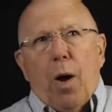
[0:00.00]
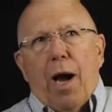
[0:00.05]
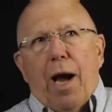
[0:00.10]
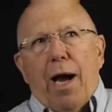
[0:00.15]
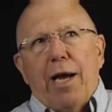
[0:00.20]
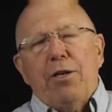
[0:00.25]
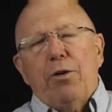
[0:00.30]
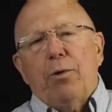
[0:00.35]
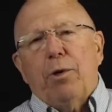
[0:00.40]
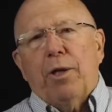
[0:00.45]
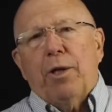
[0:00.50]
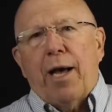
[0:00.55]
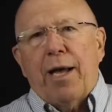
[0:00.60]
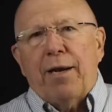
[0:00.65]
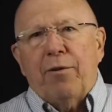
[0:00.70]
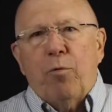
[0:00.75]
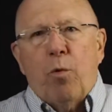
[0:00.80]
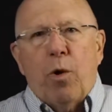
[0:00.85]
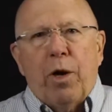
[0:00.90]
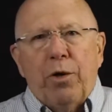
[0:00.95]
I do a lot
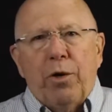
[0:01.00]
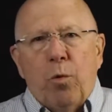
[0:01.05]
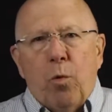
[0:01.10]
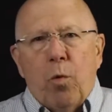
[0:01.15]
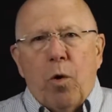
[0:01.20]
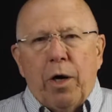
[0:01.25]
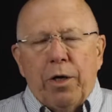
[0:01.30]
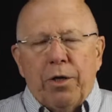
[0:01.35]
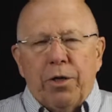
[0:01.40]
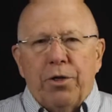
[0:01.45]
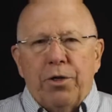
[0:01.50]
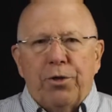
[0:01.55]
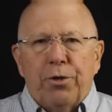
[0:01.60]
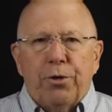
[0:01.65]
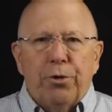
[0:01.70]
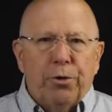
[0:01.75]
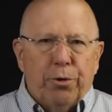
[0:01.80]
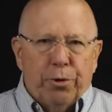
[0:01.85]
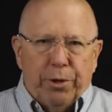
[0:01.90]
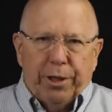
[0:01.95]
of one-to-one
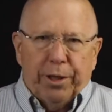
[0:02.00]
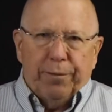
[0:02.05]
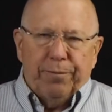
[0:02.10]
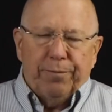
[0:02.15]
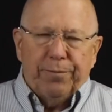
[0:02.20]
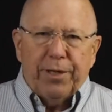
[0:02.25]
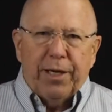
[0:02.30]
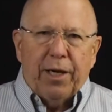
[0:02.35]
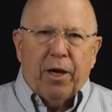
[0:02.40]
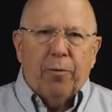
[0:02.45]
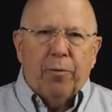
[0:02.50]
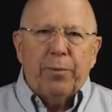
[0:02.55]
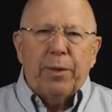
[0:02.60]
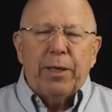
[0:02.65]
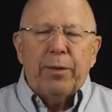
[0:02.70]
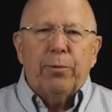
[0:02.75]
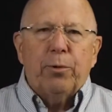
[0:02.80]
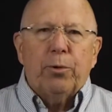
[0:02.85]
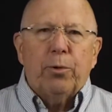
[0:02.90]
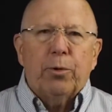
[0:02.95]
tutoring to help
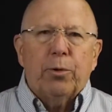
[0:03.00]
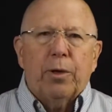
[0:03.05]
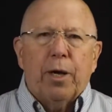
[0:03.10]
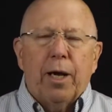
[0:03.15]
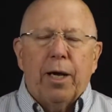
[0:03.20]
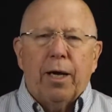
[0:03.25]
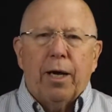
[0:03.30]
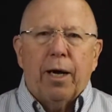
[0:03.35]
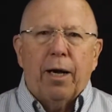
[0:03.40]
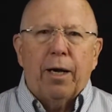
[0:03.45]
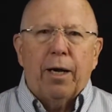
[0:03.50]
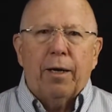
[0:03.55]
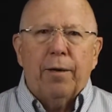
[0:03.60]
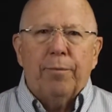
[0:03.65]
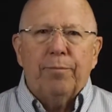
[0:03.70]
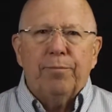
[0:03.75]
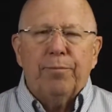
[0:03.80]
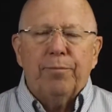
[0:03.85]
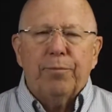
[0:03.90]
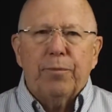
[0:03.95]
people
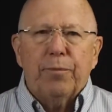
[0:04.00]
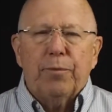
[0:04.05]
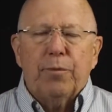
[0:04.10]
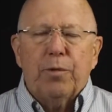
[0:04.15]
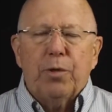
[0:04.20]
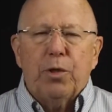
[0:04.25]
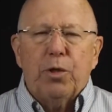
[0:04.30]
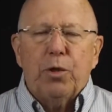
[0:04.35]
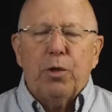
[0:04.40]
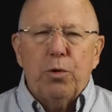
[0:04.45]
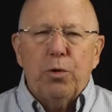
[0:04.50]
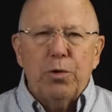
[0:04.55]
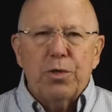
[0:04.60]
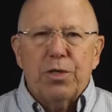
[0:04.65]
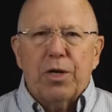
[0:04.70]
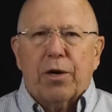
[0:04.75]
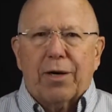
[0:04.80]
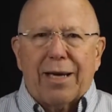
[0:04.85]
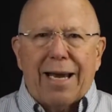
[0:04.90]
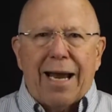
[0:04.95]
use
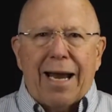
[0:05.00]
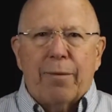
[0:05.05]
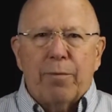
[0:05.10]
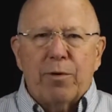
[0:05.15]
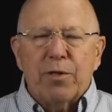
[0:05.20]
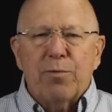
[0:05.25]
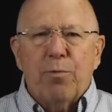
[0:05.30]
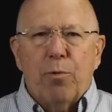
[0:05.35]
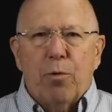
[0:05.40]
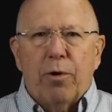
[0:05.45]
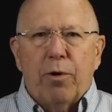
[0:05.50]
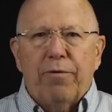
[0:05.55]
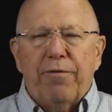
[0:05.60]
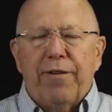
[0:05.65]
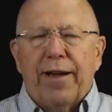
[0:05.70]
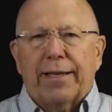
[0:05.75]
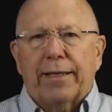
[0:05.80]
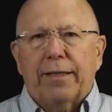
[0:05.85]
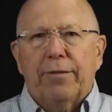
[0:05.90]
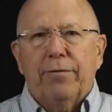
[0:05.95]
their cameras more
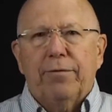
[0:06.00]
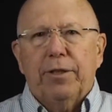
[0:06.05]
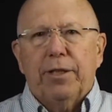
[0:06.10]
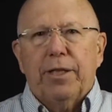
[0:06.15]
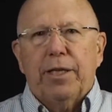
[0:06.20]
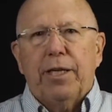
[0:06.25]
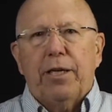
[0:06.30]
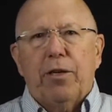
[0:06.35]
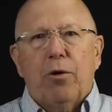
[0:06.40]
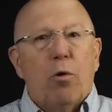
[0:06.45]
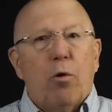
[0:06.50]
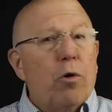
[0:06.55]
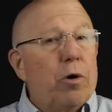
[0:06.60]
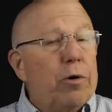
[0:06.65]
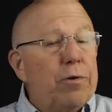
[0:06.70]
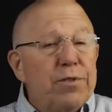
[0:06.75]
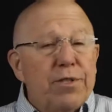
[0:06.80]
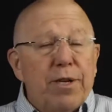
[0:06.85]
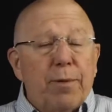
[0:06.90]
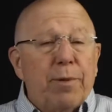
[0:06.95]
effectively, or
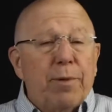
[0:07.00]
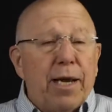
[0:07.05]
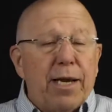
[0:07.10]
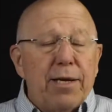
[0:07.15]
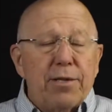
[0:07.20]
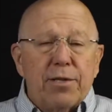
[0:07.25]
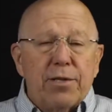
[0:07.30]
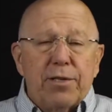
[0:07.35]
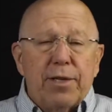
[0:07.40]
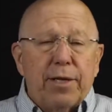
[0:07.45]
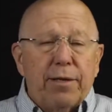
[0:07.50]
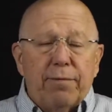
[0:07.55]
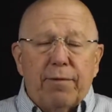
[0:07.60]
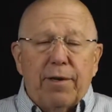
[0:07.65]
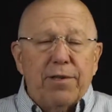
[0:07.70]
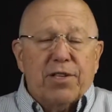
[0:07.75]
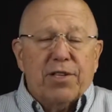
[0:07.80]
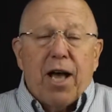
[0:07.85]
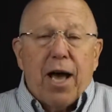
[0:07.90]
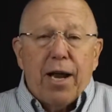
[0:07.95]
in some cases they
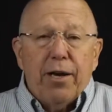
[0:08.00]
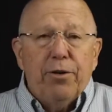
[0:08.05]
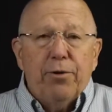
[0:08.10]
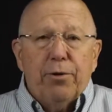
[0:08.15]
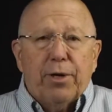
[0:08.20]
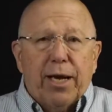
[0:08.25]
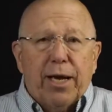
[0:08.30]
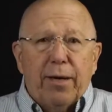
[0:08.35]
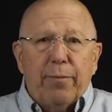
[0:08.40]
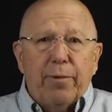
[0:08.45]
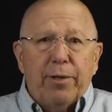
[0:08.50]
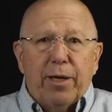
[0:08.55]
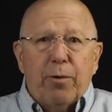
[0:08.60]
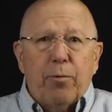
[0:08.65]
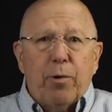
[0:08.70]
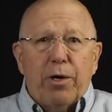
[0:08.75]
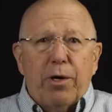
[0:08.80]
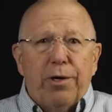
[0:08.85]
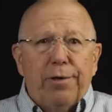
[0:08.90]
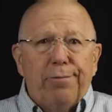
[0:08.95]
just got a new camera and they
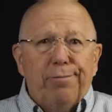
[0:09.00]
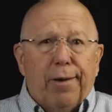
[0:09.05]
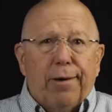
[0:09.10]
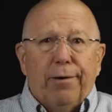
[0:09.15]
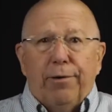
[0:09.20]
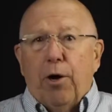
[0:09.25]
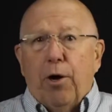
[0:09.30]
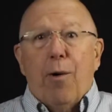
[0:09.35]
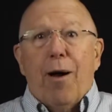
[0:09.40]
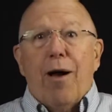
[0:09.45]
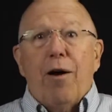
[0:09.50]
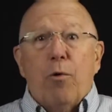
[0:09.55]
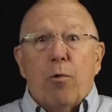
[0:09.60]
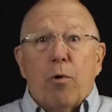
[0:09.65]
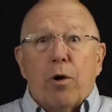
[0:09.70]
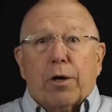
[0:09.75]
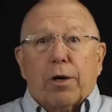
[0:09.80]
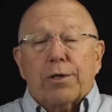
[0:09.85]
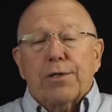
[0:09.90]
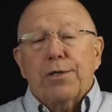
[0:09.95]
want to know how it
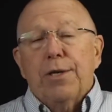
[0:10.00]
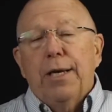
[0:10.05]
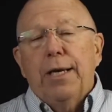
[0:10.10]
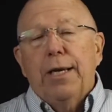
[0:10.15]
works.